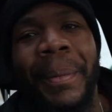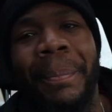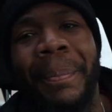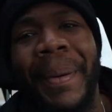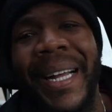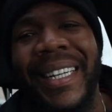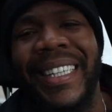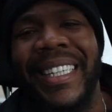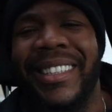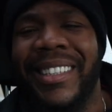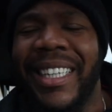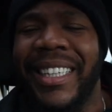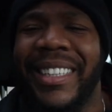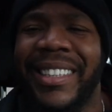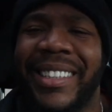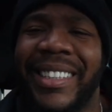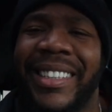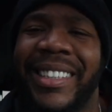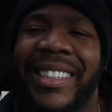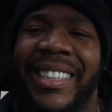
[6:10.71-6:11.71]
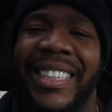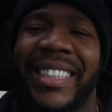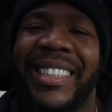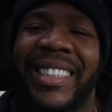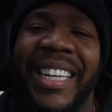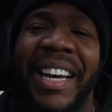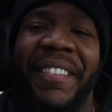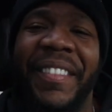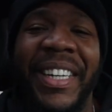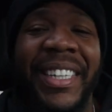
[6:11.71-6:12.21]
But the Genesis
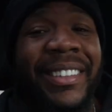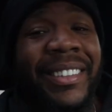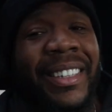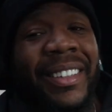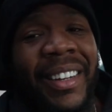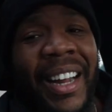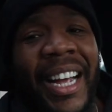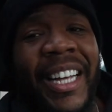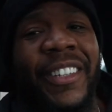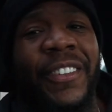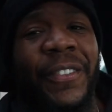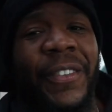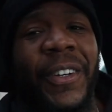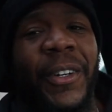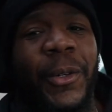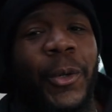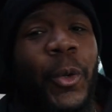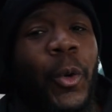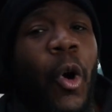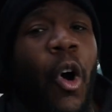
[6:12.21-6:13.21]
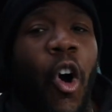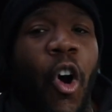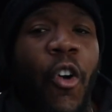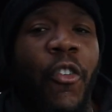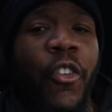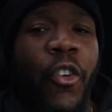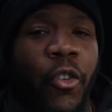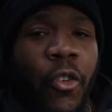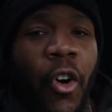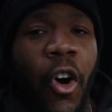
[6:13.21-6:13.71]
G70 is a nice vehicle
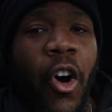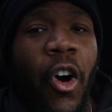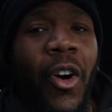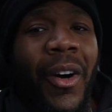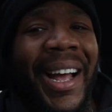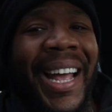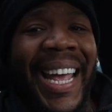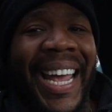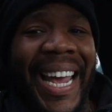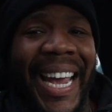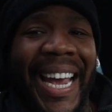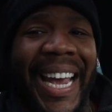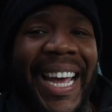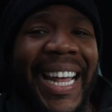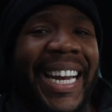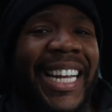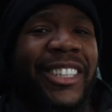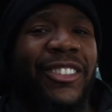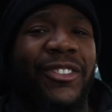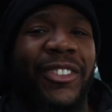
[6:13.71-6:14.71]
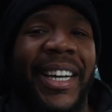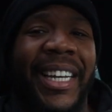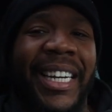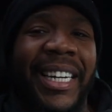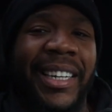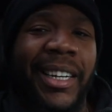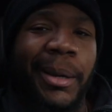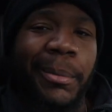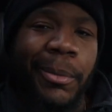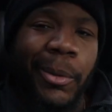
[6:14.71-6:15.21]
overall, and it's
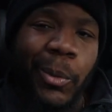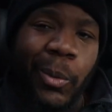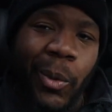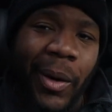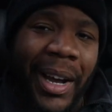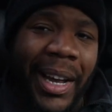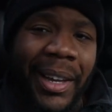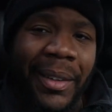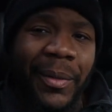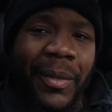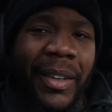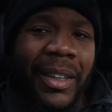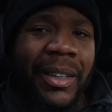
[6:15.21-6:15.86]
rated number one.